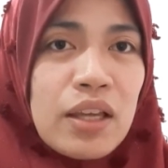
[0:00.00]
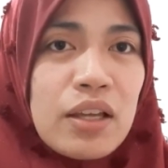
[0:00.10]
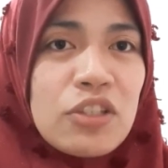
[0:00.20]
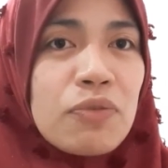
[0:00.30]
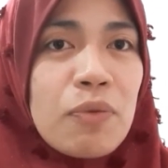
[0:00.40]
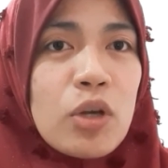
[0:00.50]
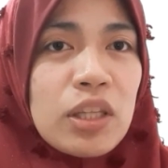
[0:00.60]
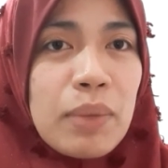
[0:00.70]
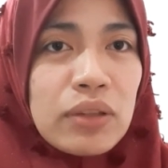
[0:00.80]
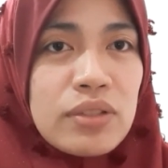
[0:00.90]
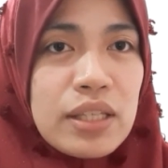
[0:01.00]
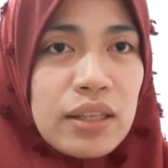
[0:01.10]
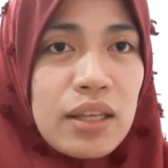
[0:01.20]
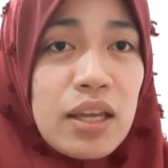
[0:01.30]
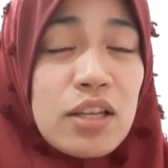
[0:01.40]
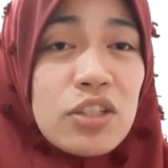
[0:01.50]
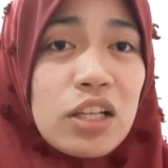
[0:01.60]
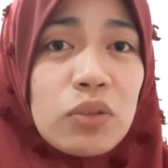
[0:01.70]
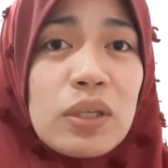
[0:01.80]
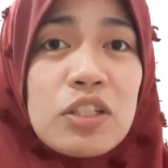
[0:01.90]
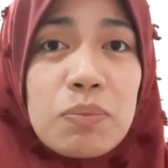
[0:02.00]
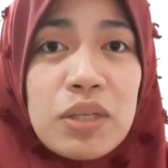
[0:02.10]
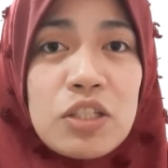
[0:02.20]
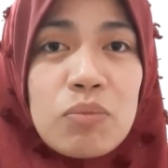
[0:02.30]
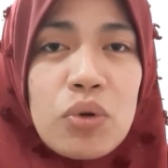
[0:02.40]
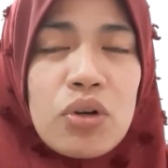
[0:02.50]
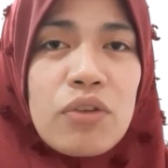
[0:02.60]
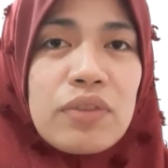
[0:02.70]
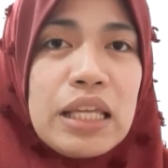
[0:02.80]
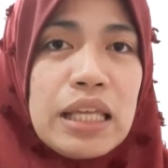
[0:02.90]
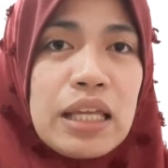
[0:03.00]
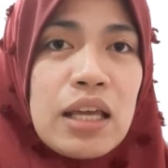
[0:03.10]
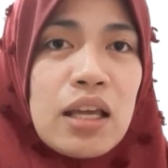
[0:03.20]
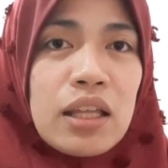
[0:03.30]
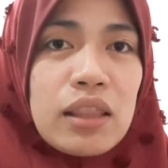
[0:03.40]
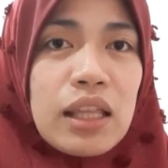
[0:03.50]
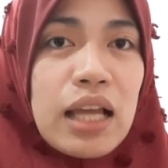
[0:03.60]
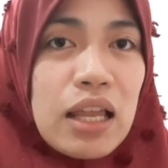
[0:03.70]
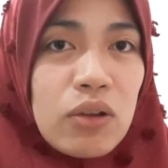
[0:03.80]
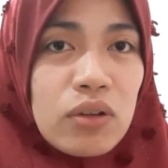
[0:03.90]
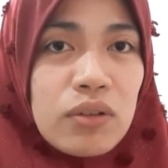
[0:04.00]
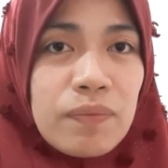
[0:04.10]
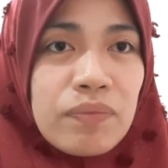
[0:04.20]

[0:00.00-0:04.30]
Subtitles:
She's Cotabato City. She actually speaks more of the Tagalog